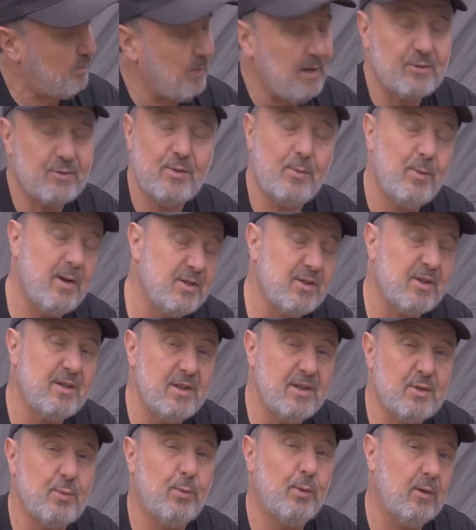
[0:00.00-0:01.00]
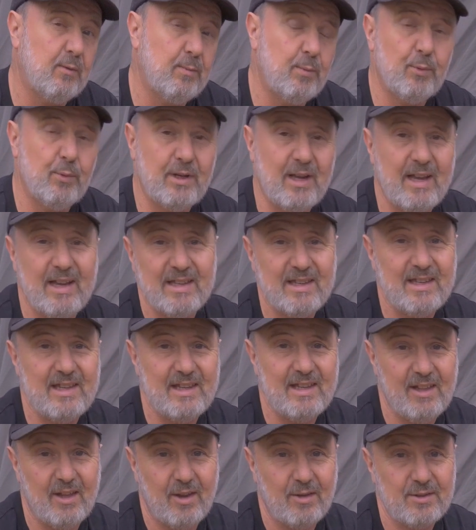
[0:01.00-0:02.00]
battery weighs only 12.8
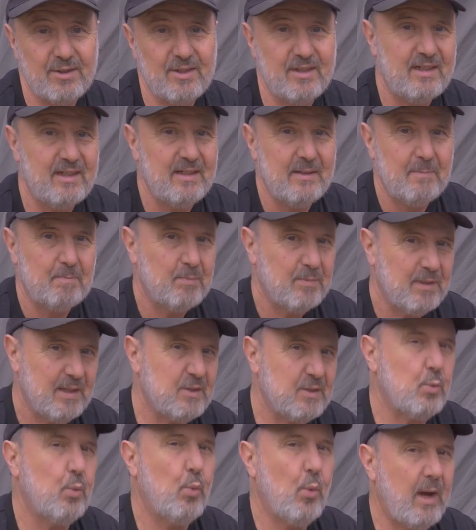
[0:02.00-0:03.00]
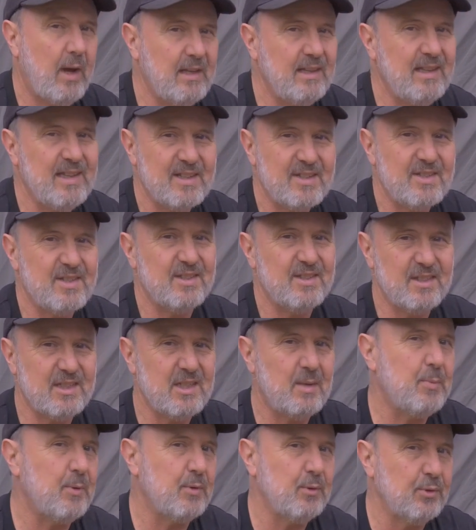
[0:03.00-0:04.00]
kilos. That's way less than the
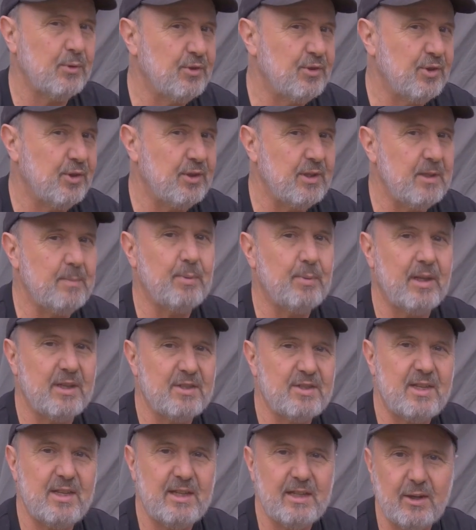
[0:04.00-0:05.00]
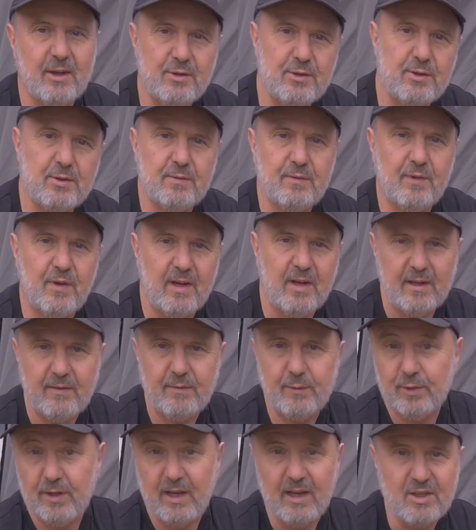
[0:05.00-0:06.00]
typical 30 plus kilos you'd find
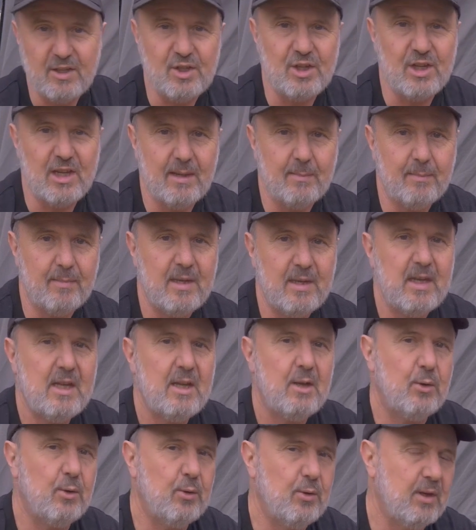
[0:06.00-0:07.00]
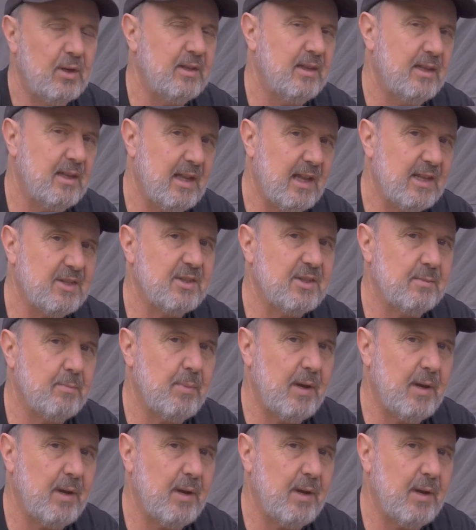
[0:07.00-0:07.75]
for an AGM or lead acid